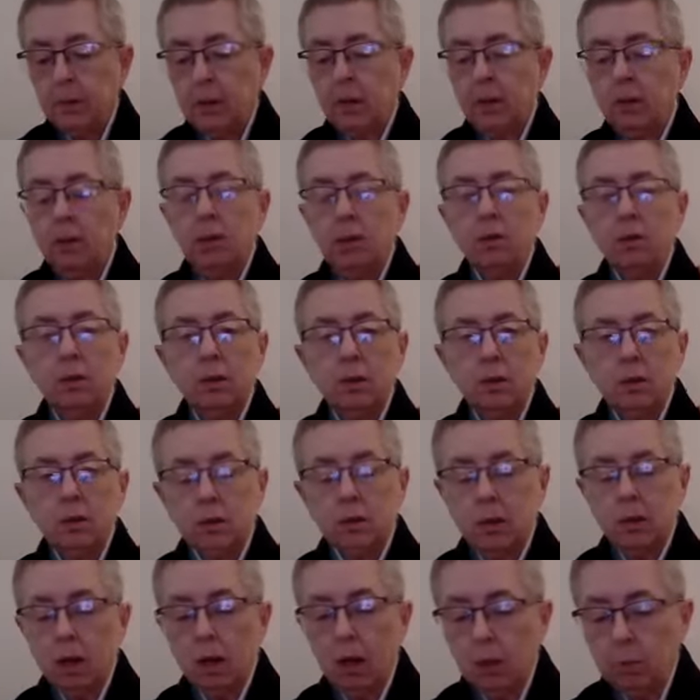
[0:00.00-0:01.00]
This is
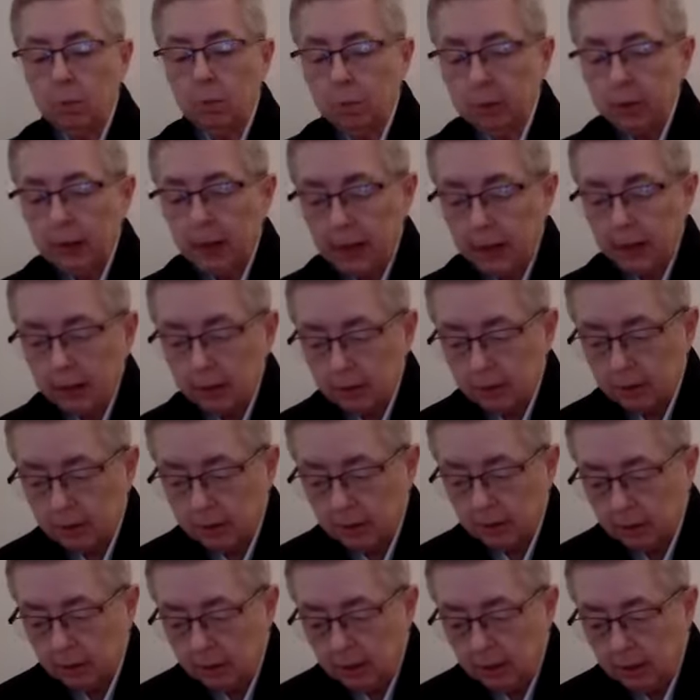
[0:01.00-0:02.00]

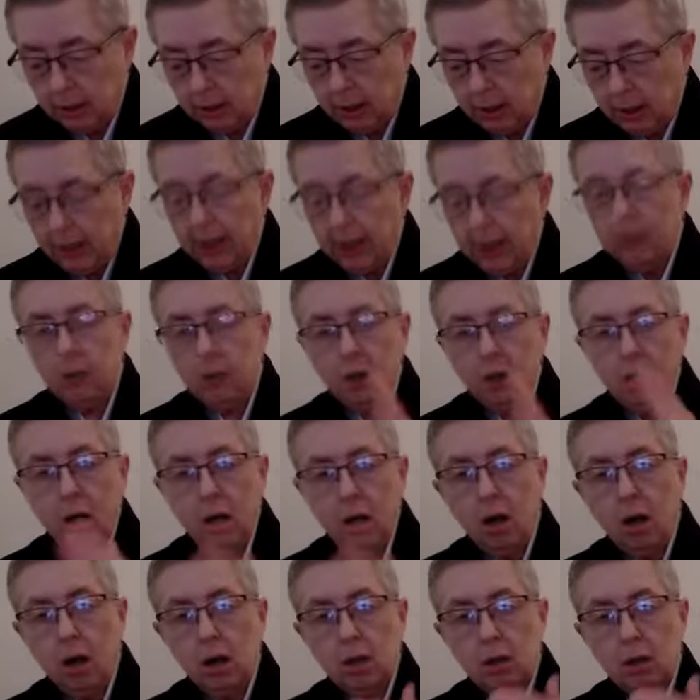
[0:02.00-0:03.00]
complex, and
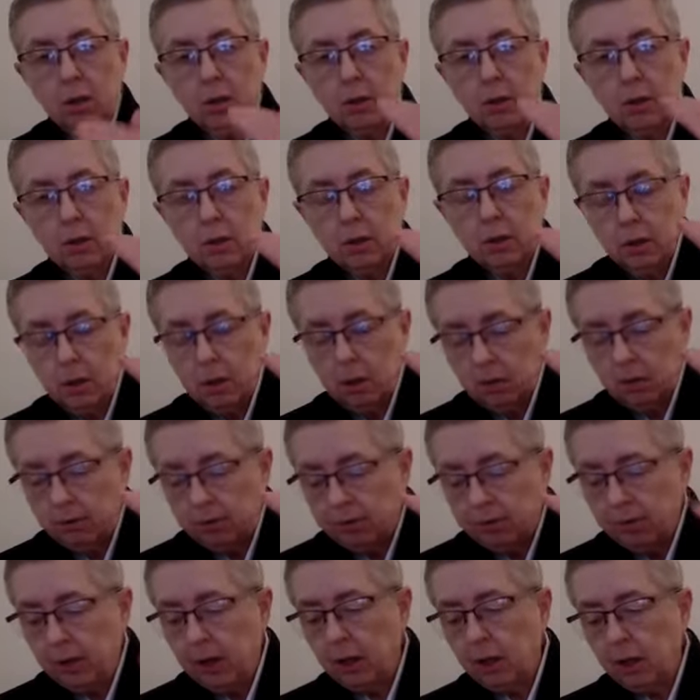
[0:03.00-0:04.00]
cause
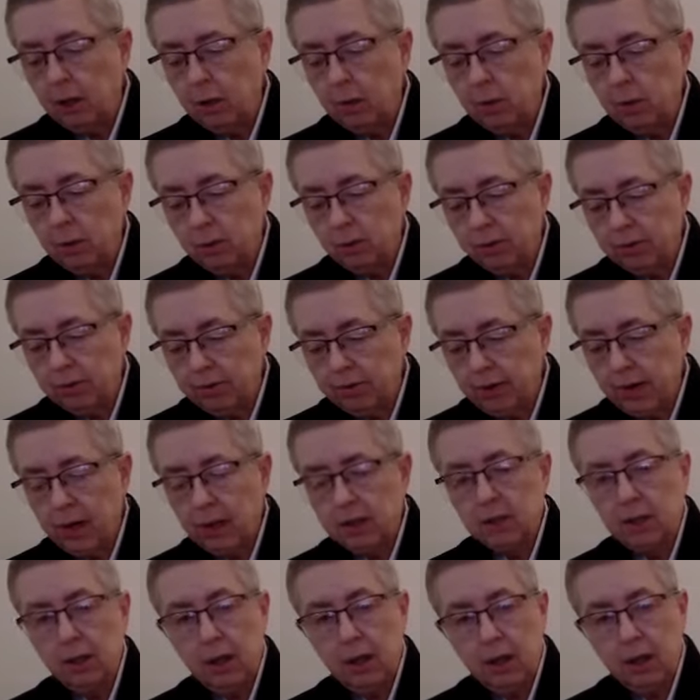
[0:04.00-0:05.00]
follows
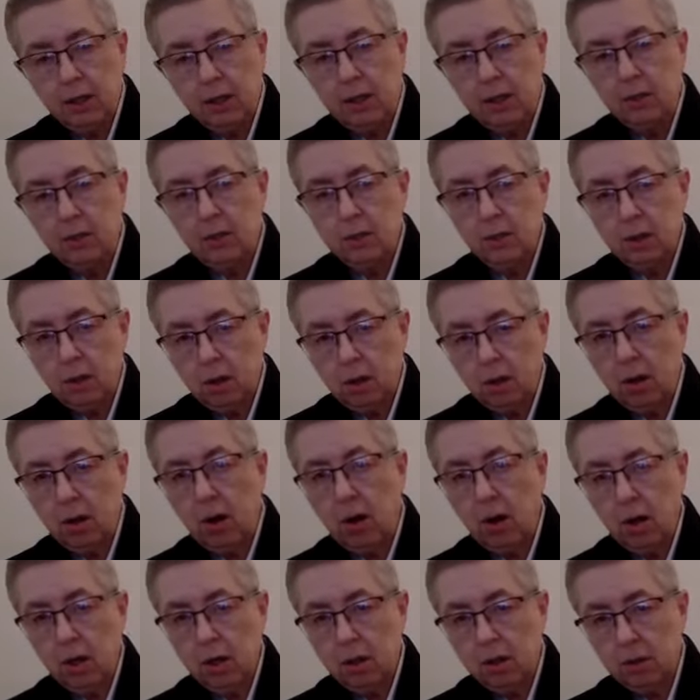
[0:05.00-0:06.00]
effect and is the
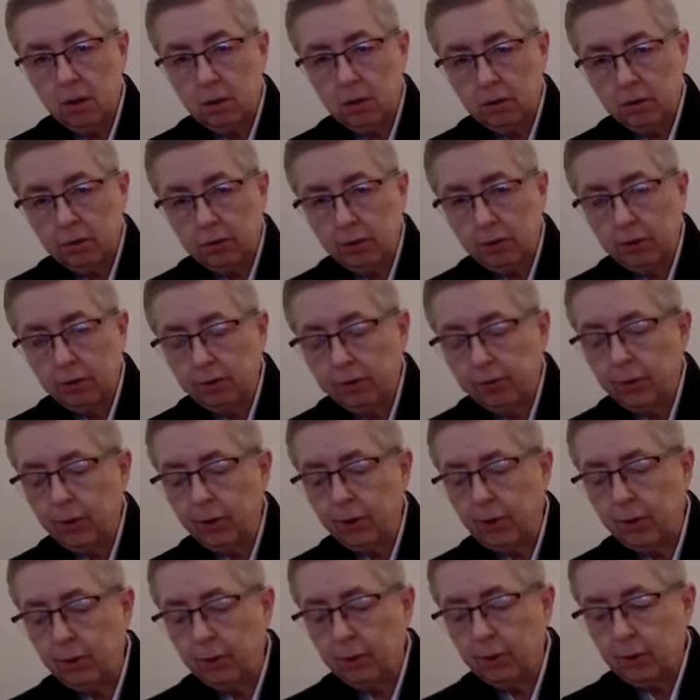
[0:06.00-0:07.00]
cause for
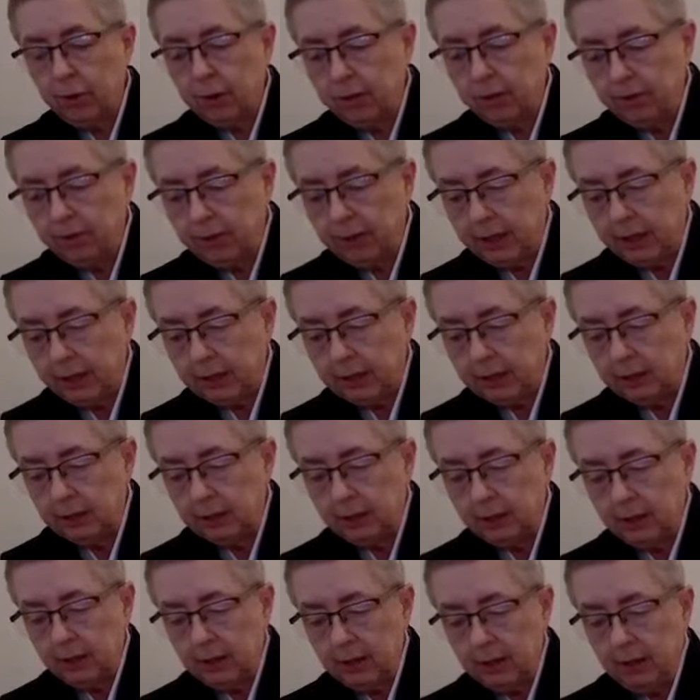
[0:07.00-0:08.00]
further
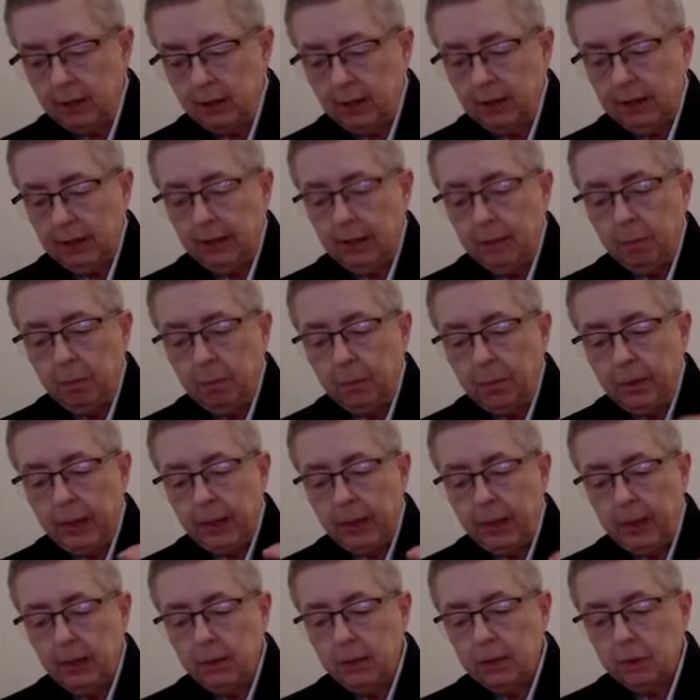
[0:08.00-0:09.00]
effects.
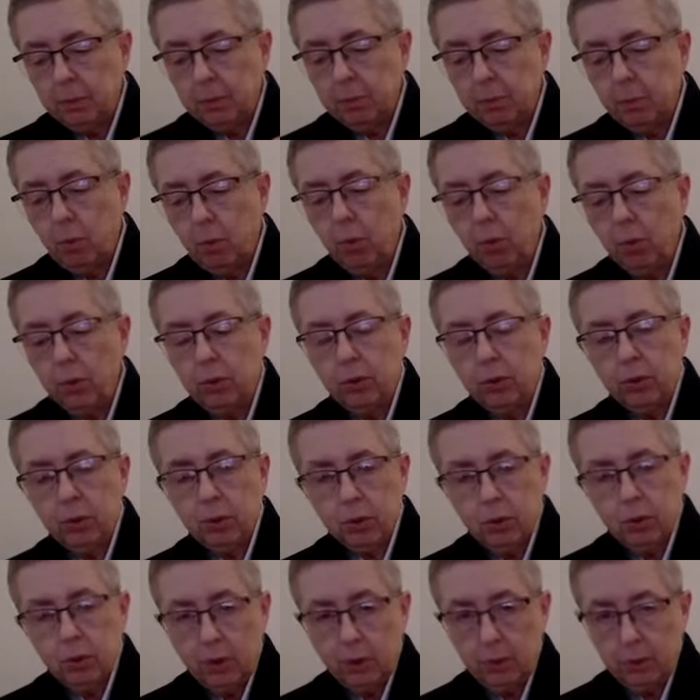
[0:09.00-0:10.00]
It is important
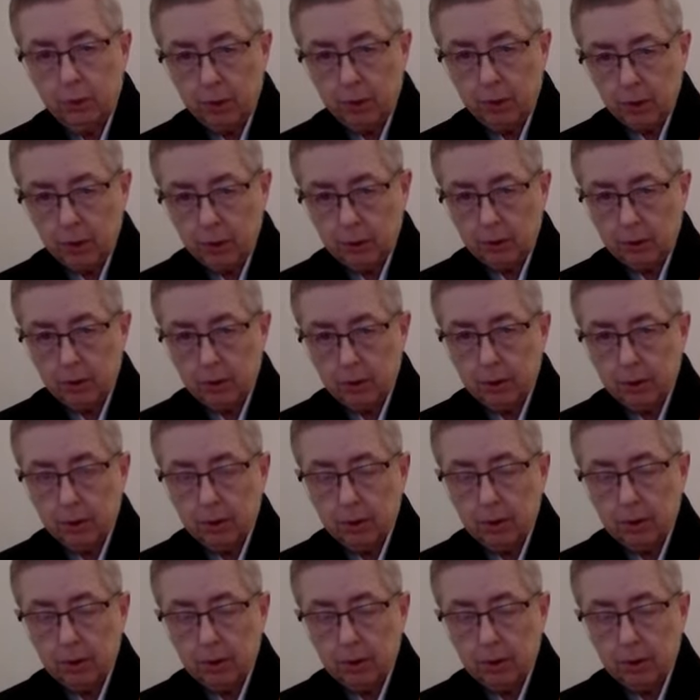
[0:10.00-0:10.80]
to know this.